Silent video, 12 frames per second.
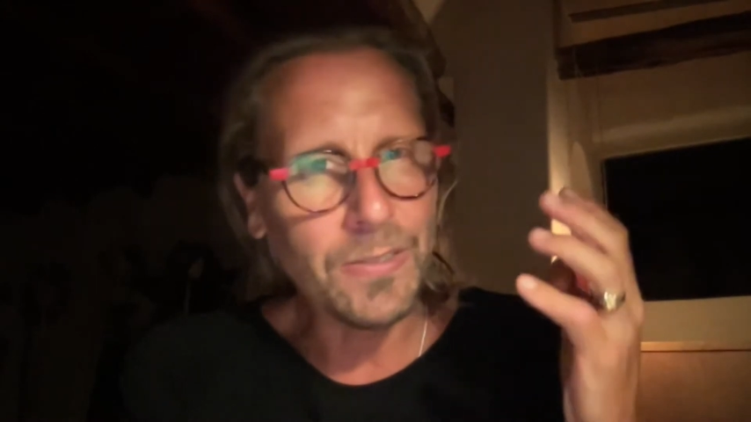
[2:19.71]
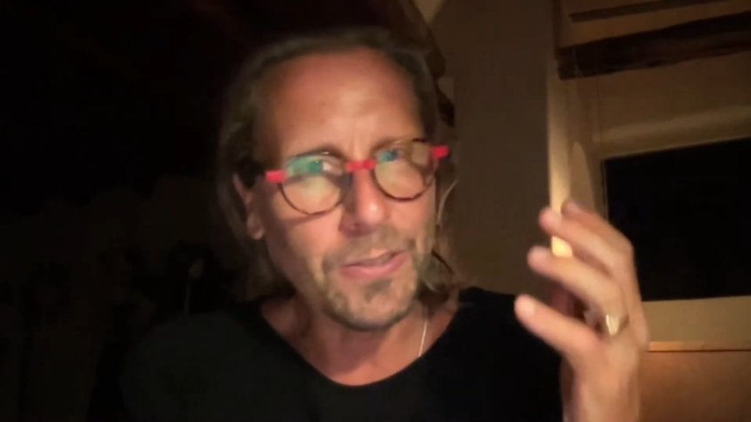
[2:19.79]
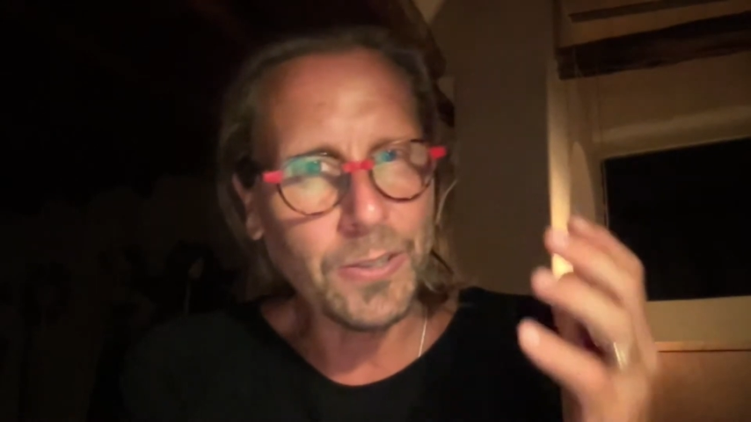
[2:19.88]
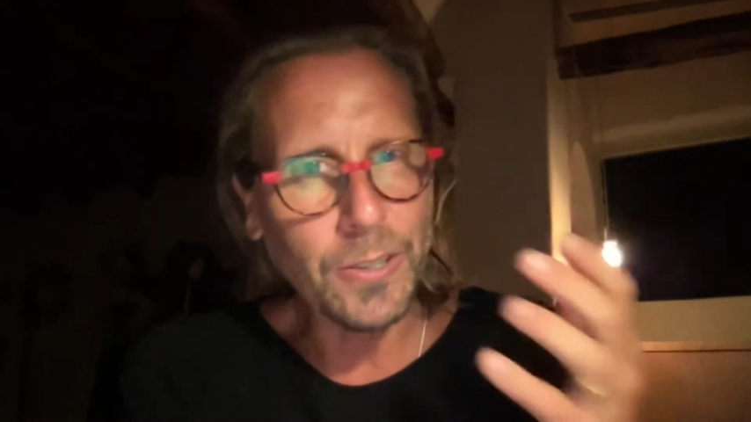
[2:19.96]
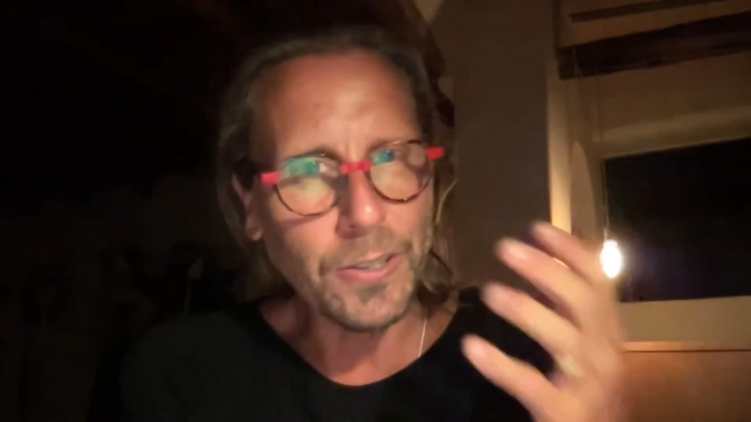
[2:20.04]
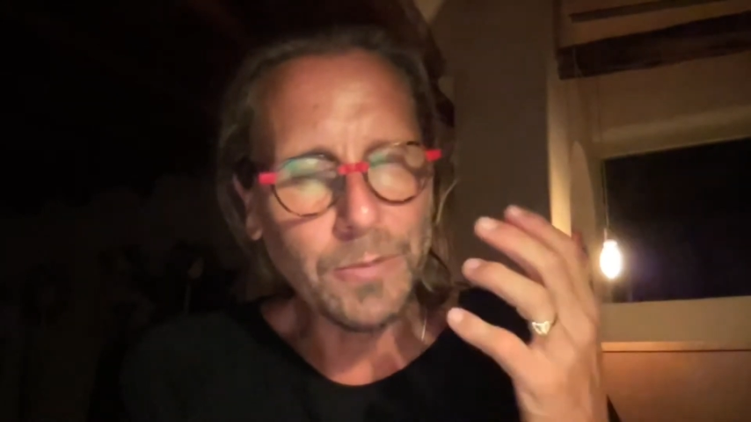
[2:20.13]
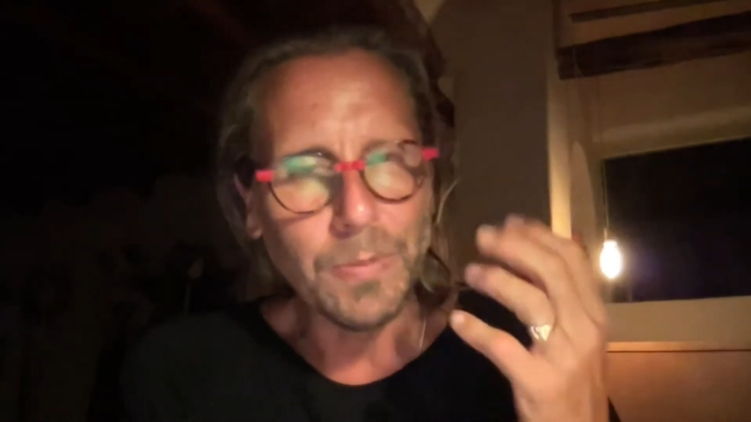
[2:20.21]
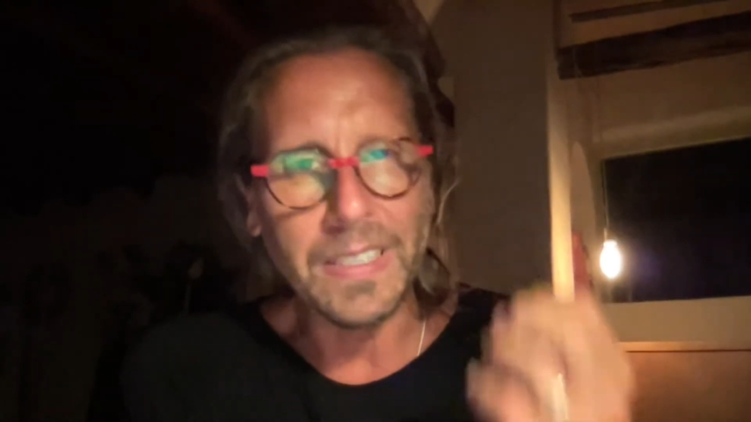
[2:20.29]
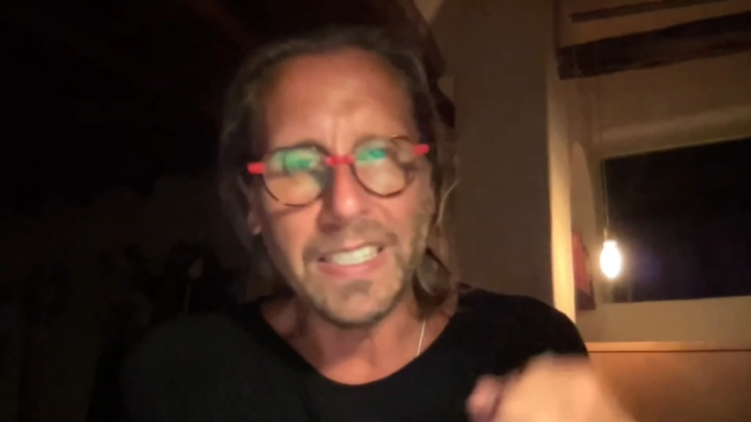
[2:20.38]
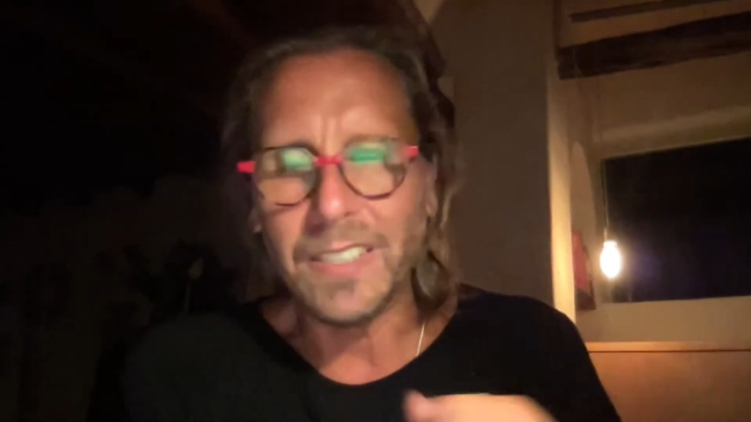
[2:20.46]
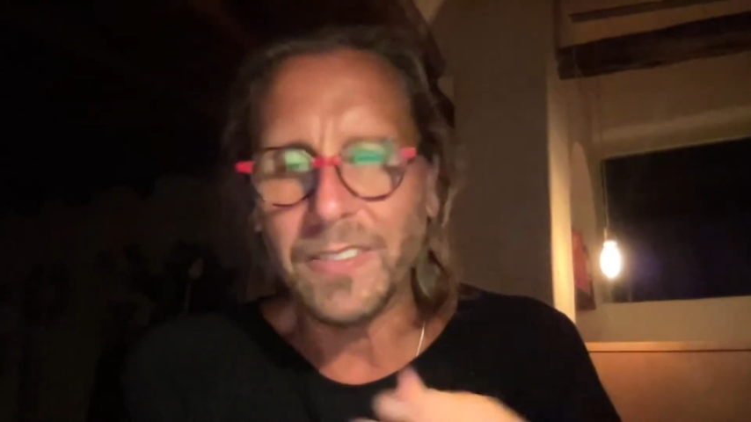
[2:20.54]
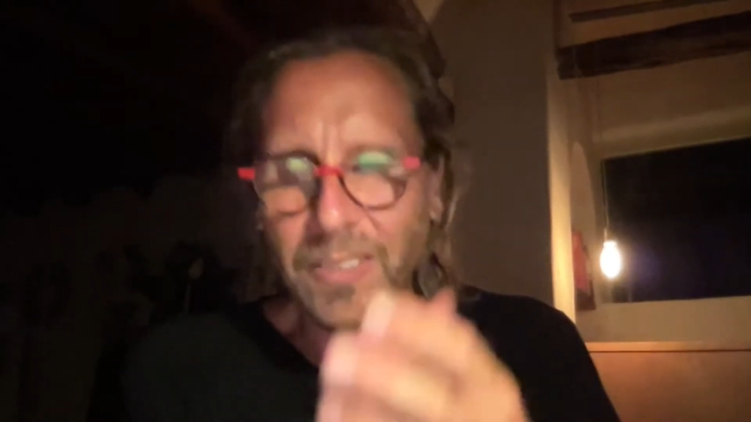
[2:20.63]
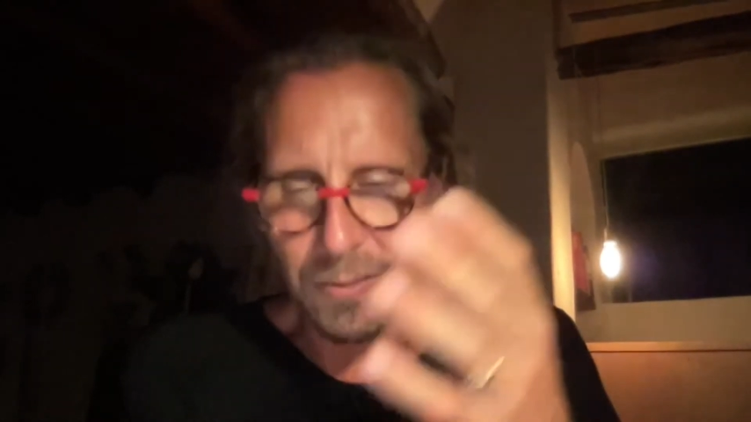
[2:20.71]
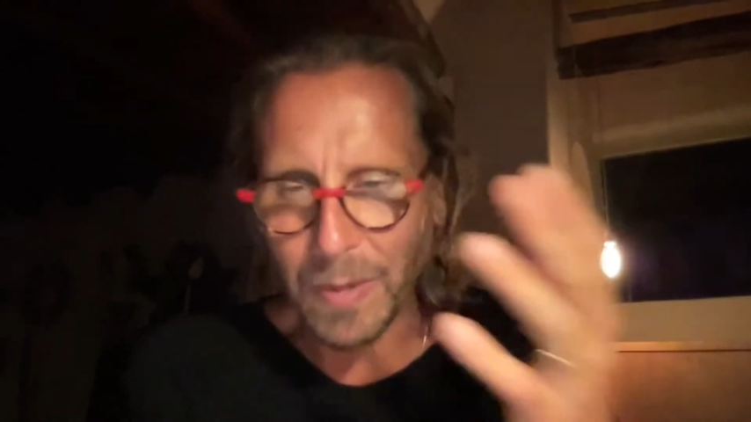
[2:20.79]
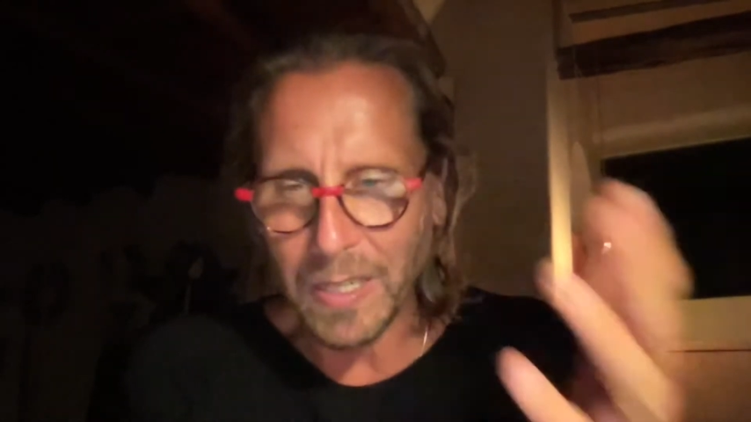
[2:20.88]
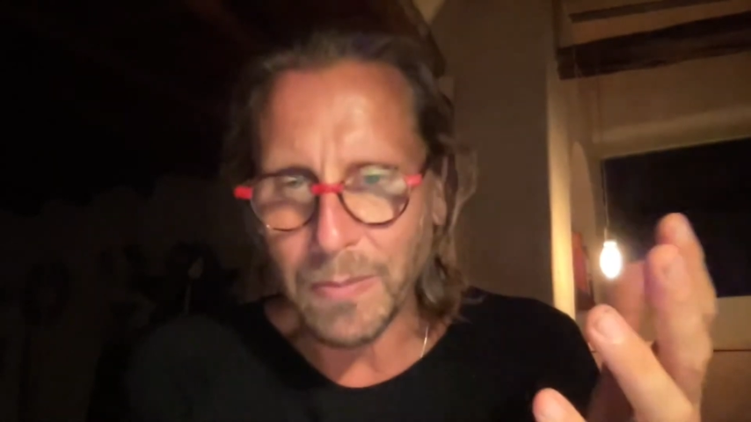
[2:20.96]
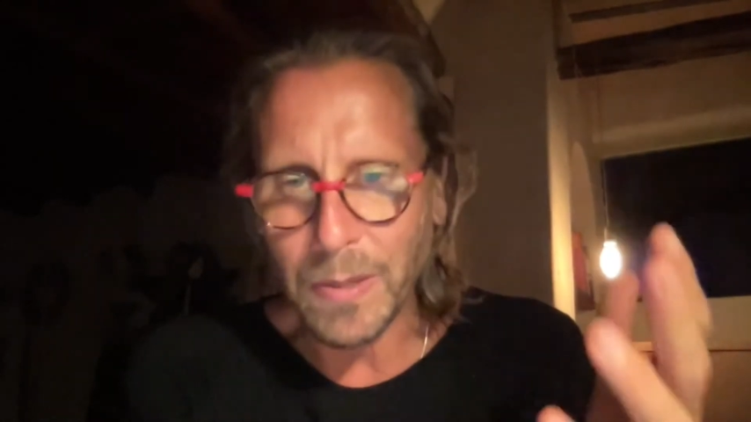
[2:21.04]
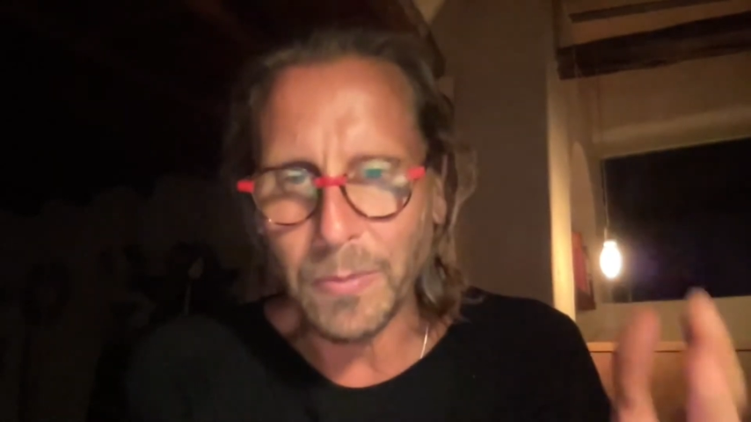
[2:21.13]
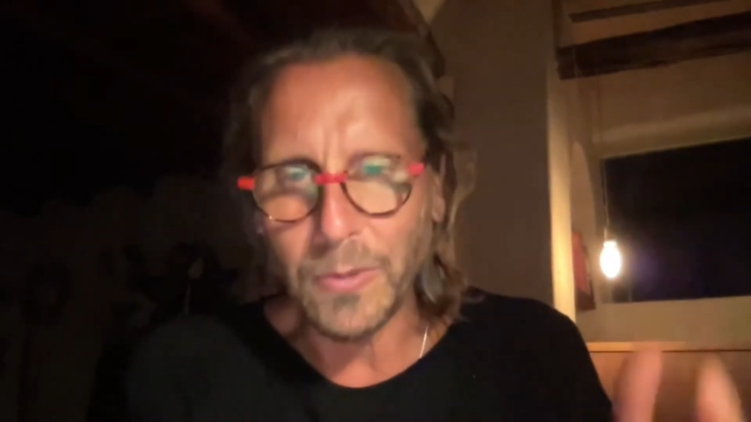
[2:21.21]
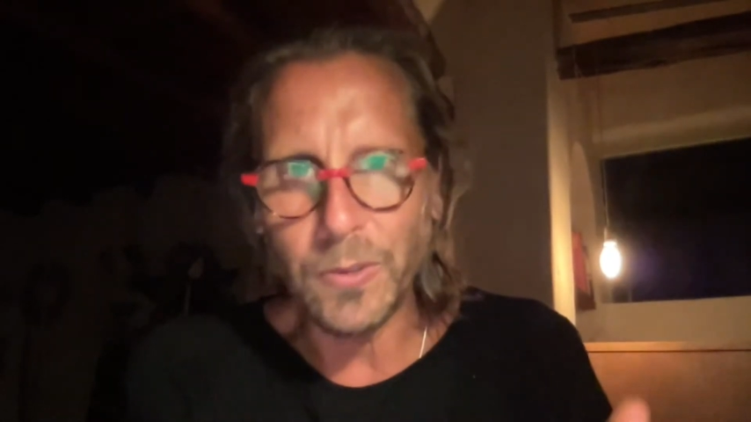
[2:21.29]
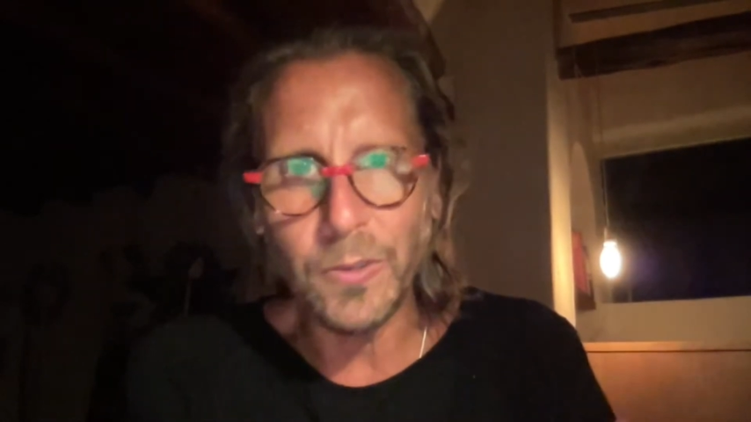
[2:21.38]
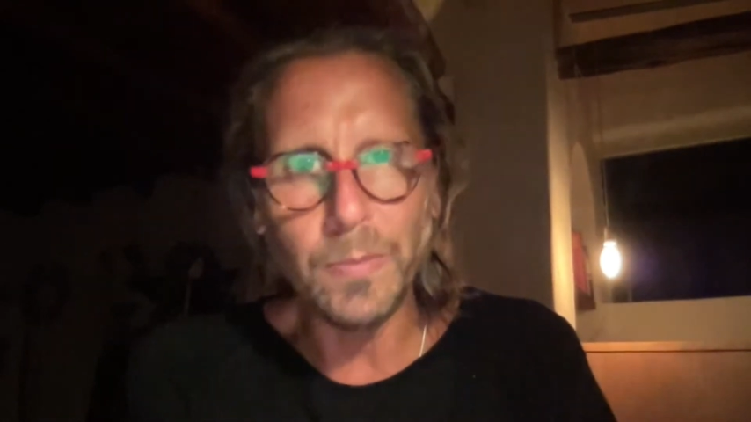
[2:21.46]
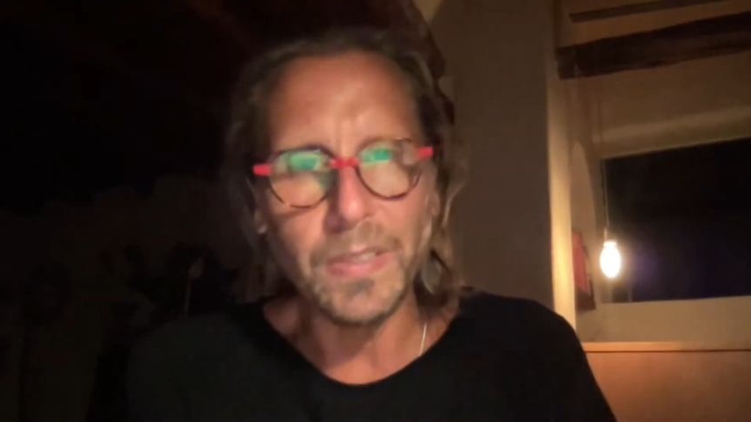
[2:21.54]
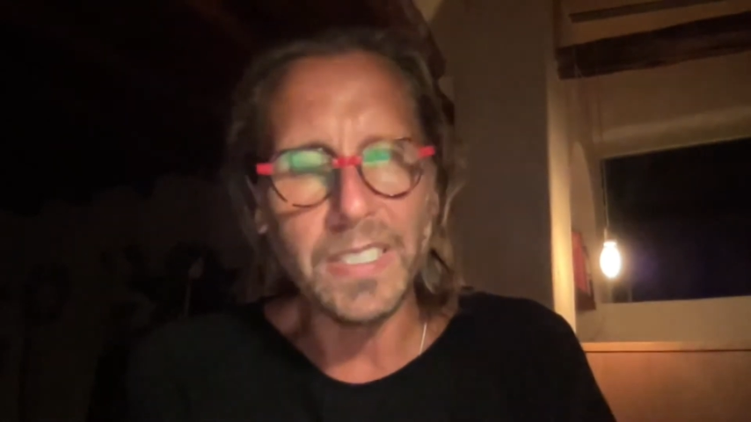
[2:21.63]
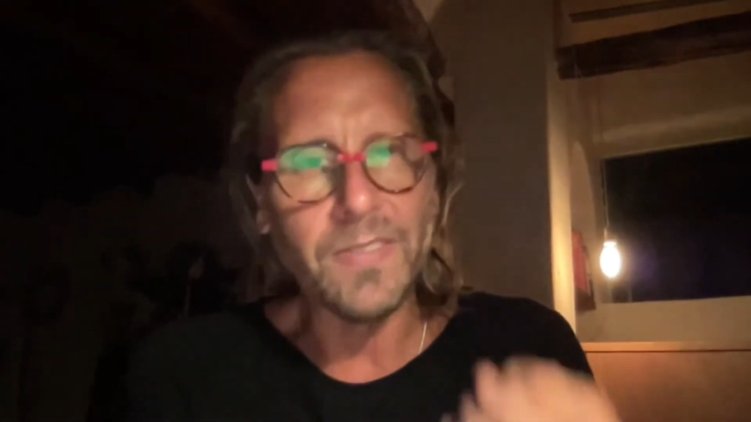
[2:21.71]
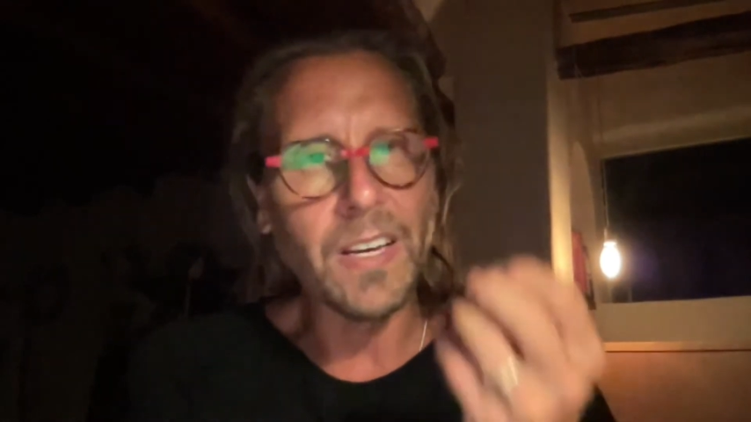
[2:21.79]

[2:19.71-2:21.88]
church believed, as many people do believe,